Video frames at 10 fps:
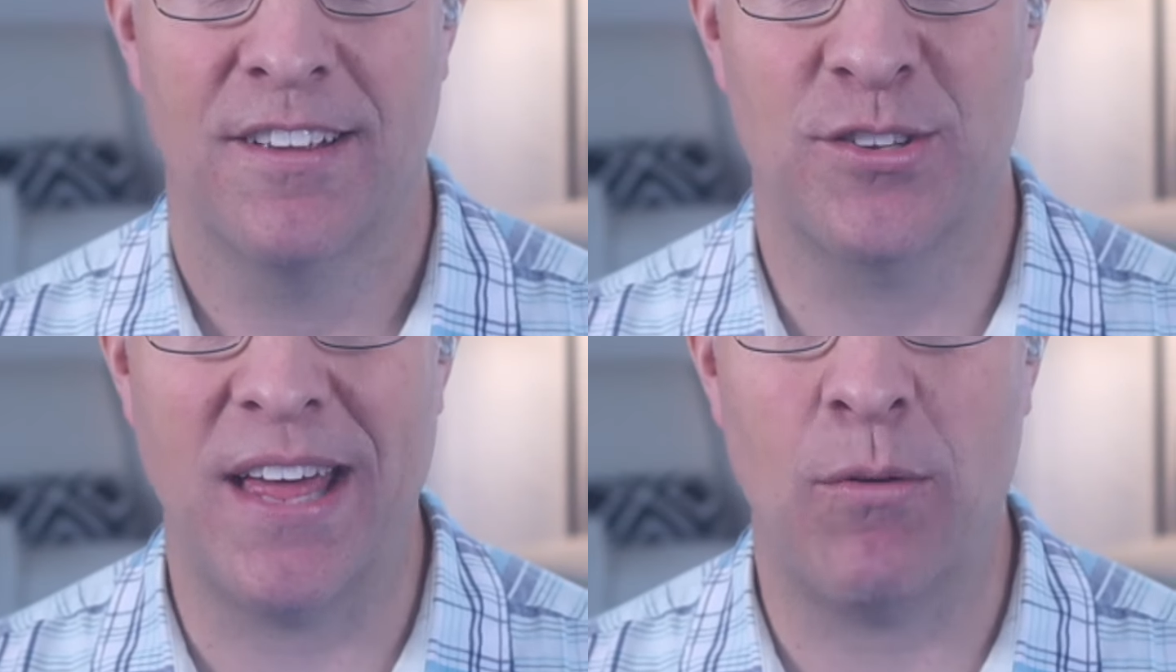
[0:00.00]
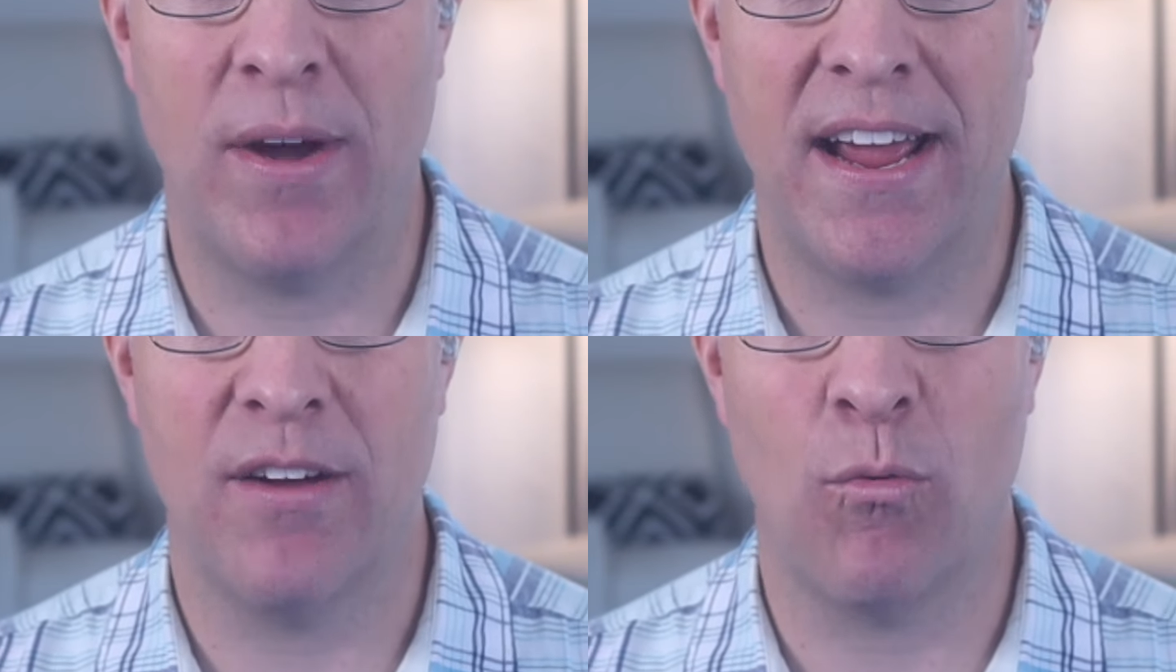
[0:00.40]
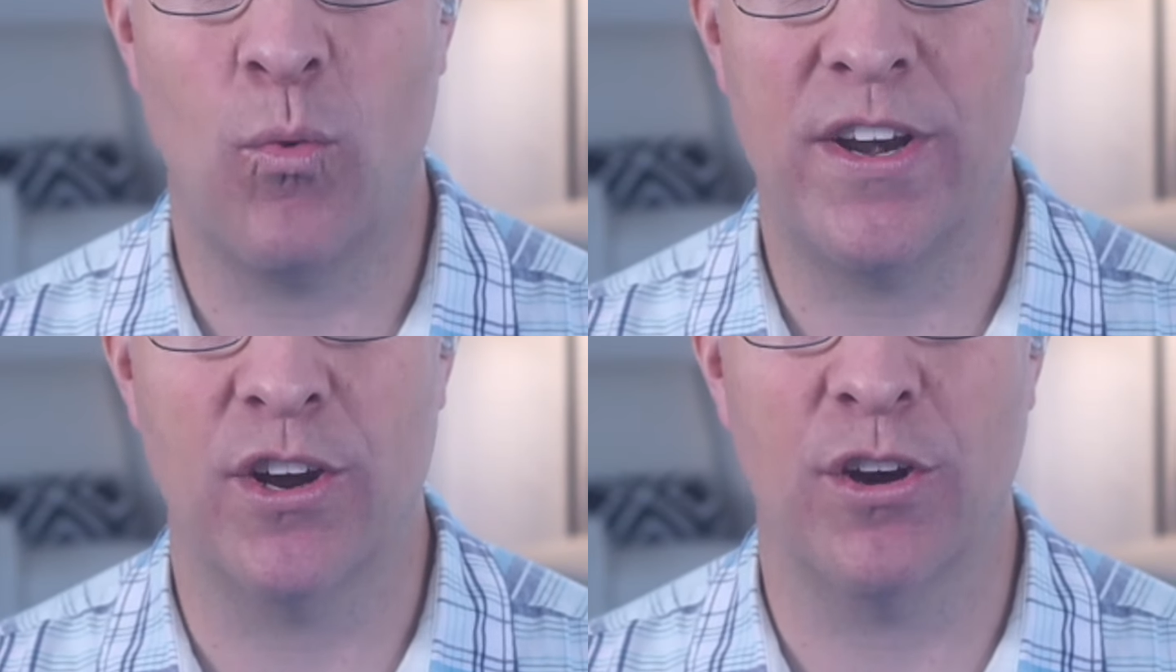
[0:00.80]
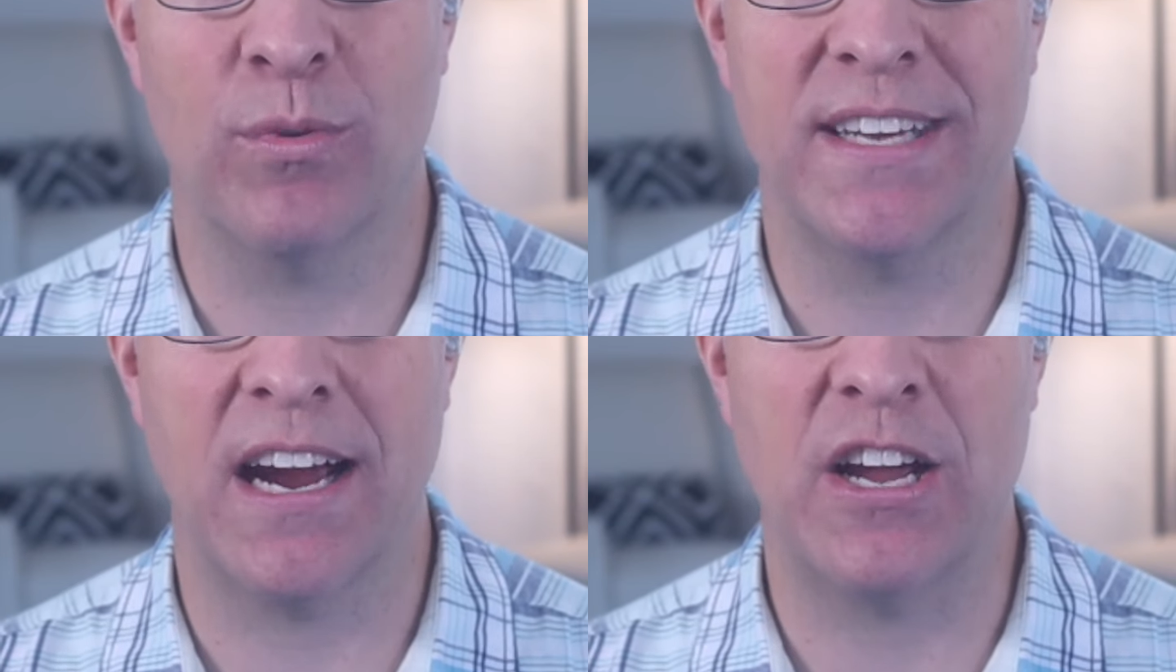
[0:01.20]
So that way, when you go to
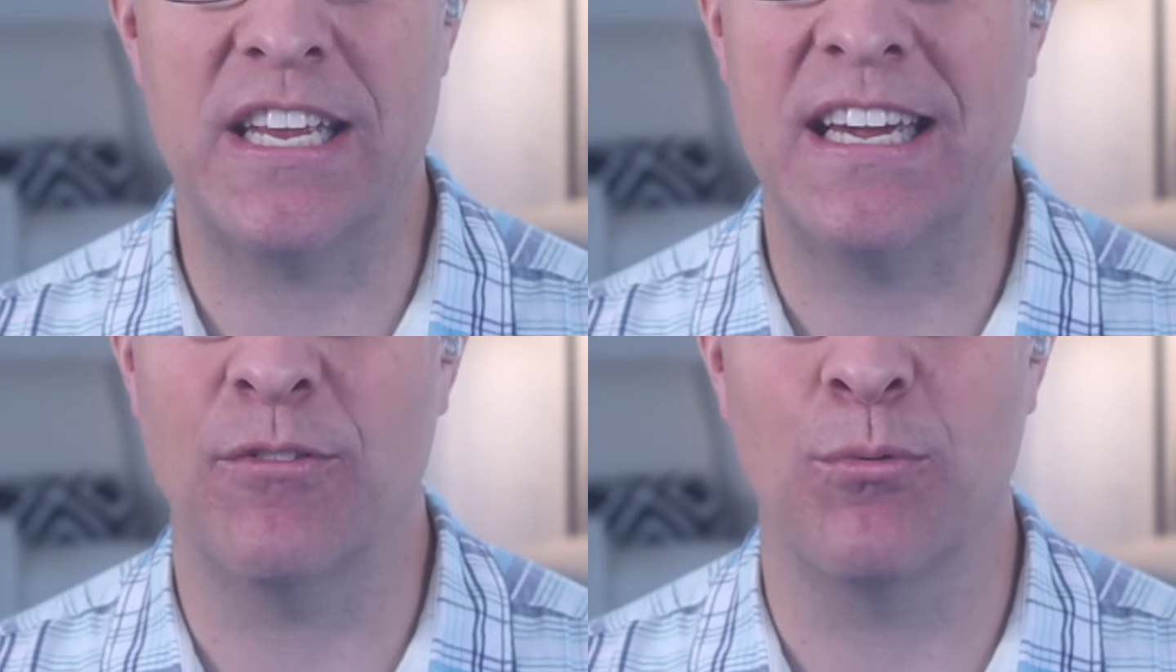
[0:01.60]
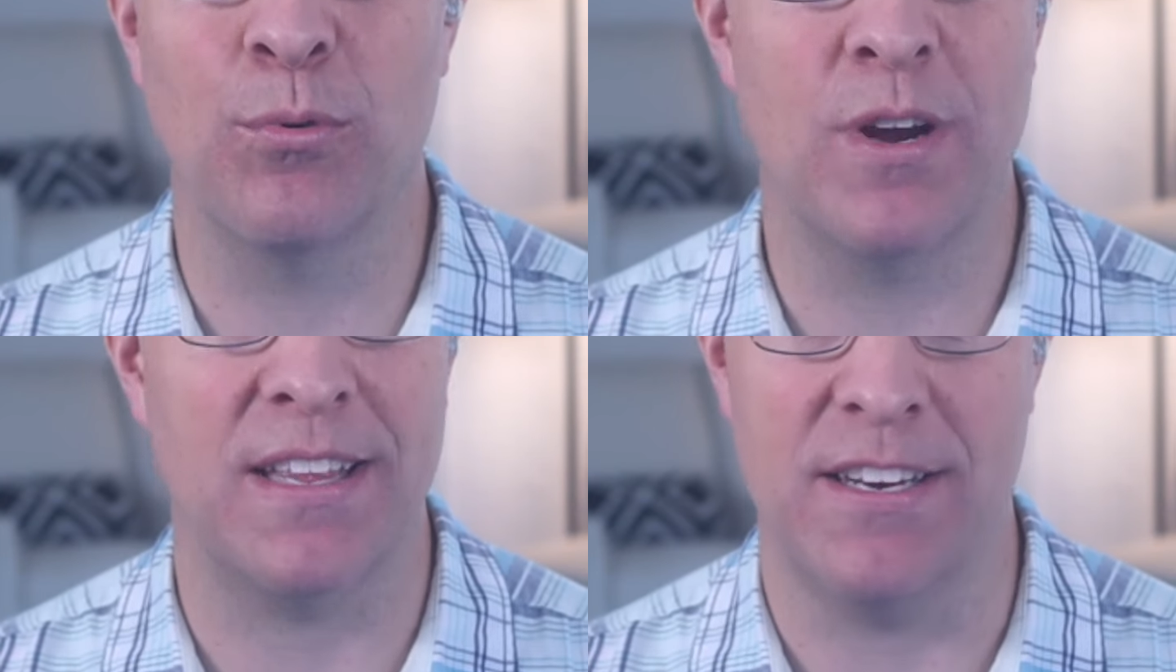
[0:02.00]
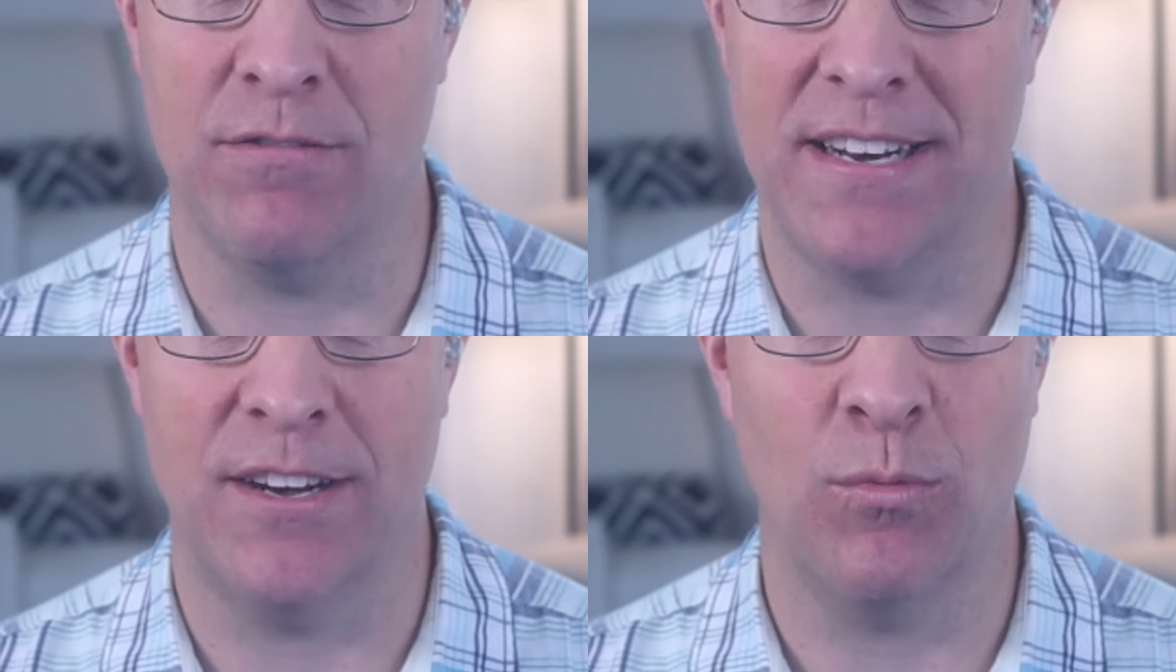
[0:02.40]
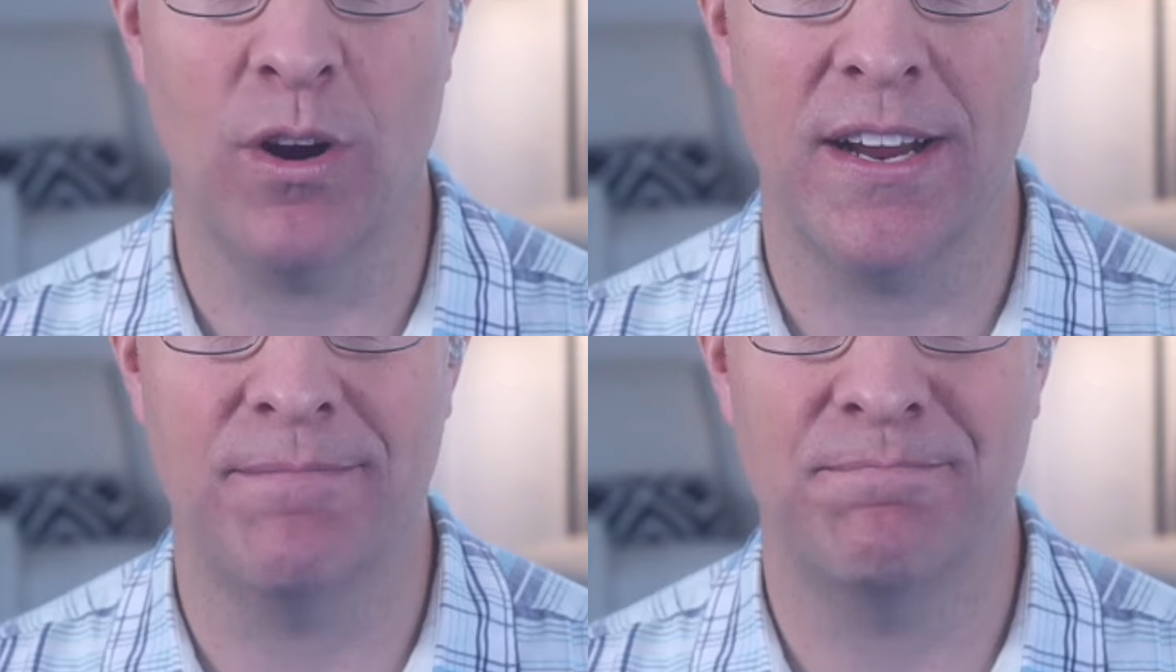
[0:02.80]
retire, you really don't need to
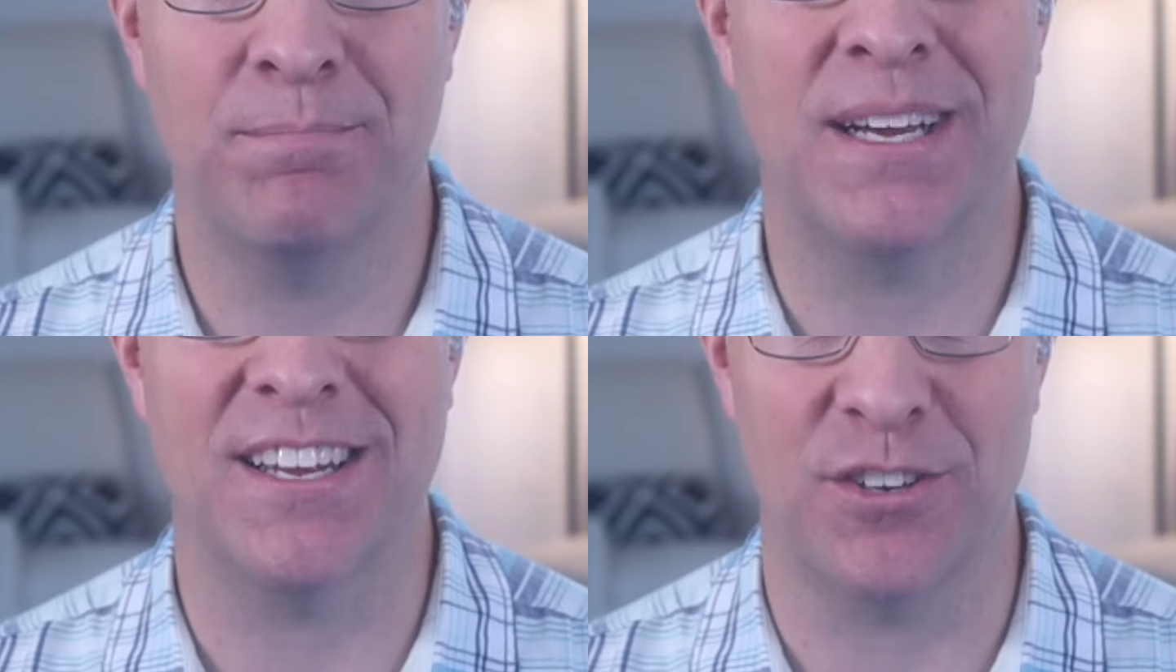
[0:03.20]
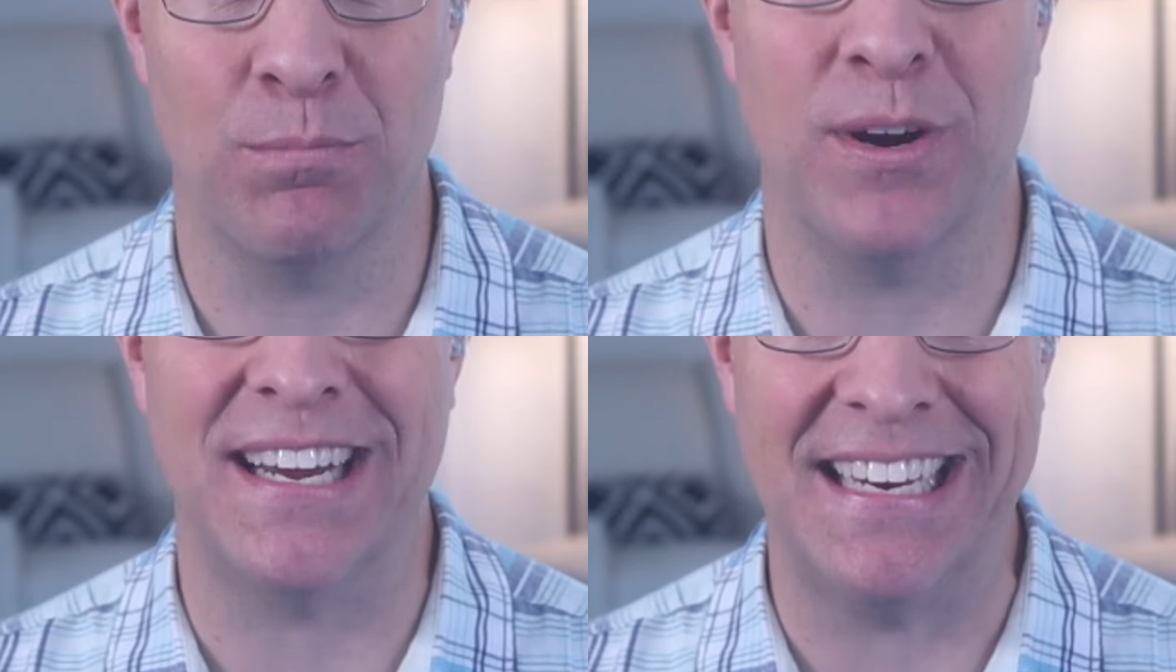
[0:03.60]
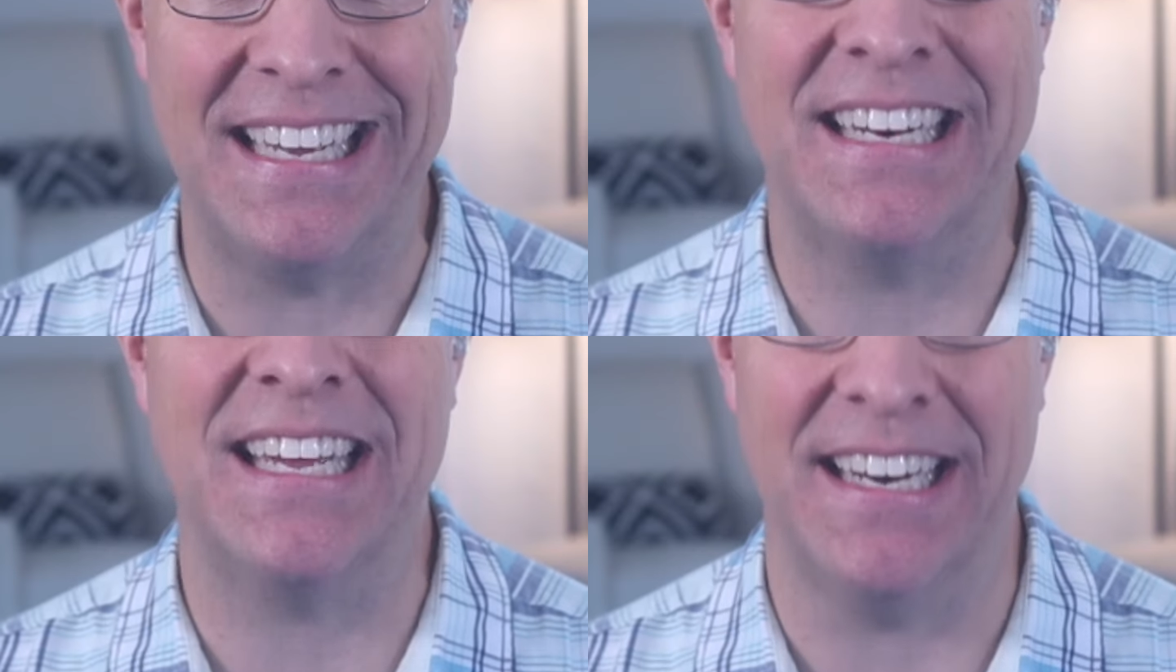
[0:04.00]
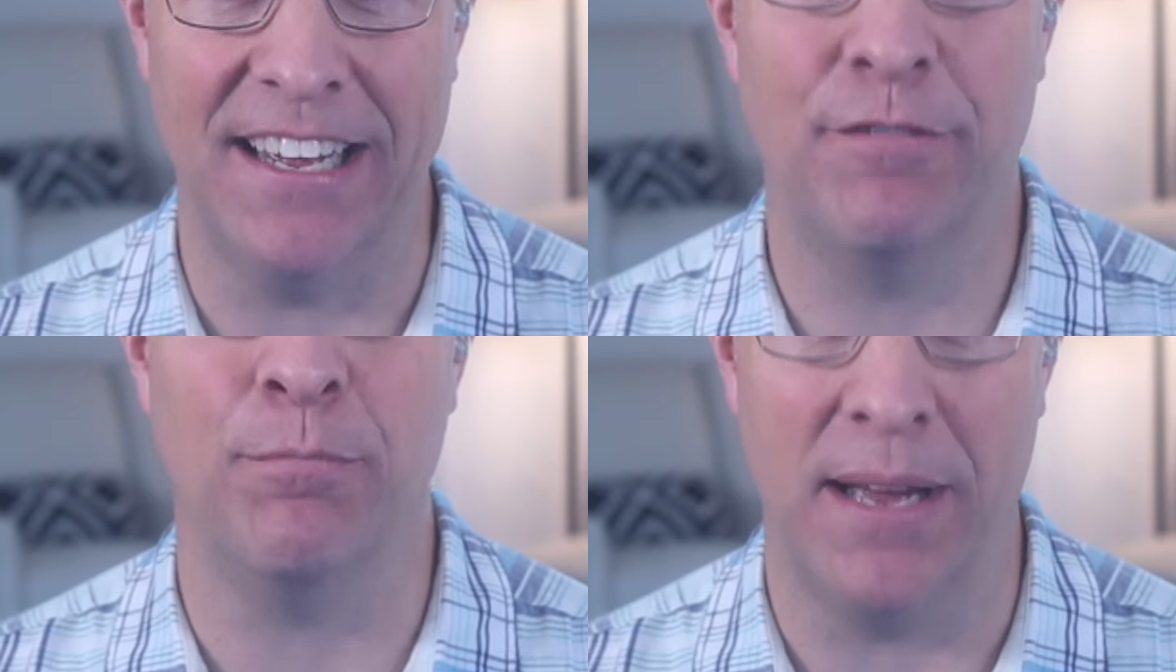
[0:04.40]
worry because you're bringing in
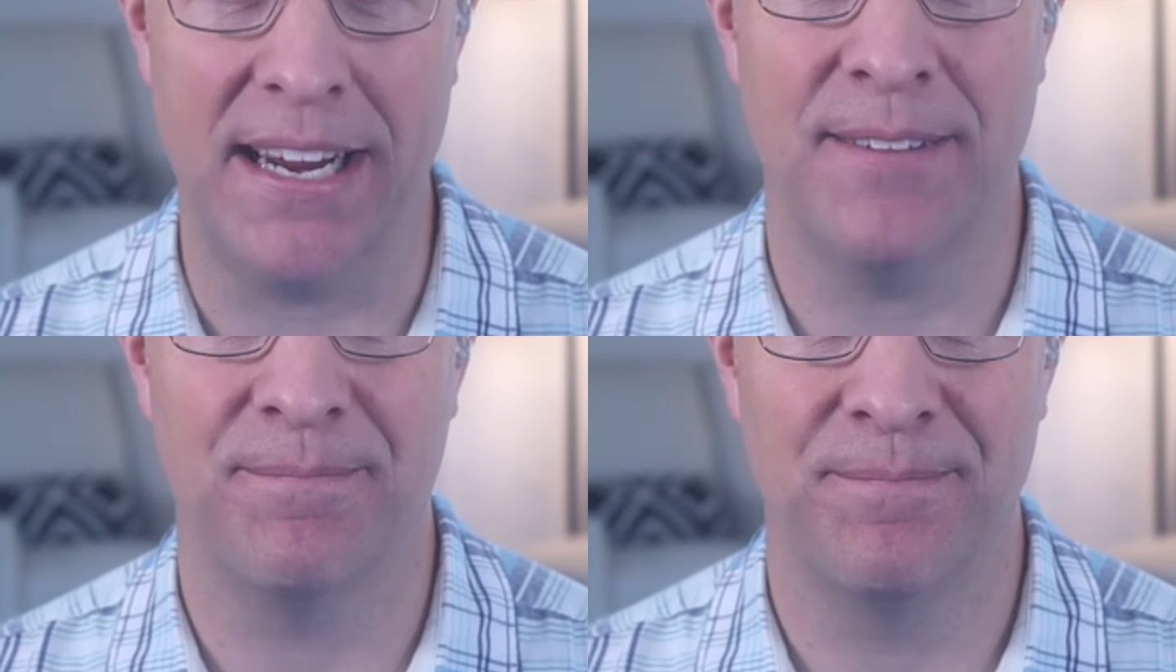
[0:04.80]
enough money.